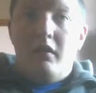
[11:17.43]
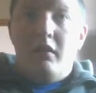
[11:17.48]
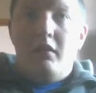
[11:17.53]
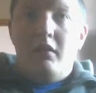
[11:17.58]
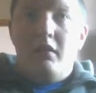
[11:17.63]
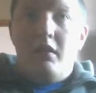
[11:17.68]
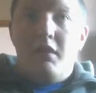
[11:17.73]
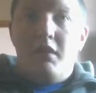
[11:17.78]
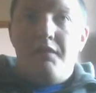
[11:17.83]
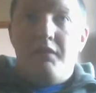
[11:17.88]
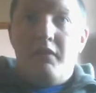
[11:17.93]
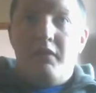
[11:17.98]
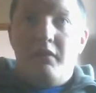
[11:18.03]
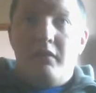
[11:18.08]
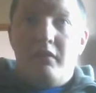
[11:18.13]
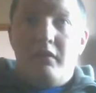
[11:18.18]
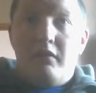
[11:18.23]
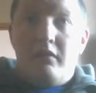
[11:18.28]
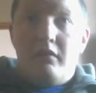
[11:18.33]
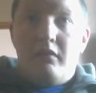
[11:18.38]

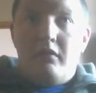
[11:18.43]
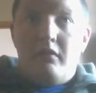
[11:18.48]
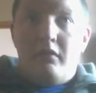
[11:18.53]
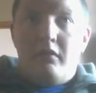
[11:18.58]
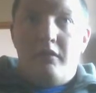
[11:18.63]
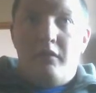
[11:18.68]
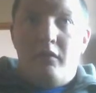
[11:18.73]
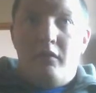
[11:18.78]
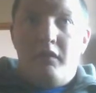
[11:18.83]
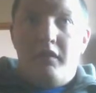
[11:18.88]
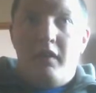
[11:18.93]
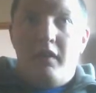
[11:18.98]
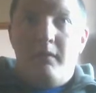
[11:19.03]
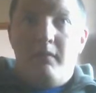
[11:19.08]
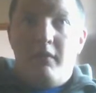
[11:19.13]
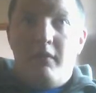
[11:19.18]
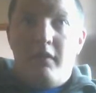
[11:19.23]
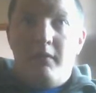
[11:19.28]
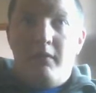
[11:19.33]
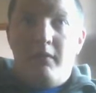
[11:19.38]
even the first
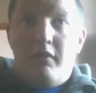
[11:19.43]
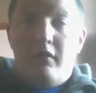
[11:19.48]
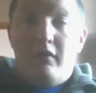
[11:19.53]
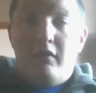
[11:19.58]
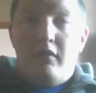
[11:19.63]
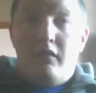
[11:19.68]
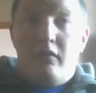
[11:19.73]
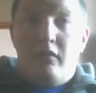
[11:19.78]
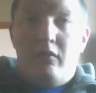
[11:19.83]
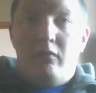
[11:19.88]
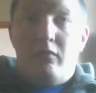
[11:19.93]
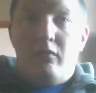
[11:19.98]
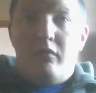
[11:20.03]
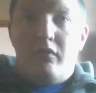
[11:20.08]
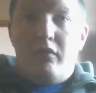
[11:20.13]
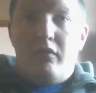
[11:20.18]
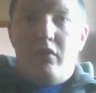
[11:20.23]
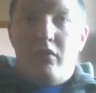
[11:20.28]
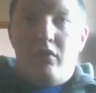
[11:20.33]
time he was on his own,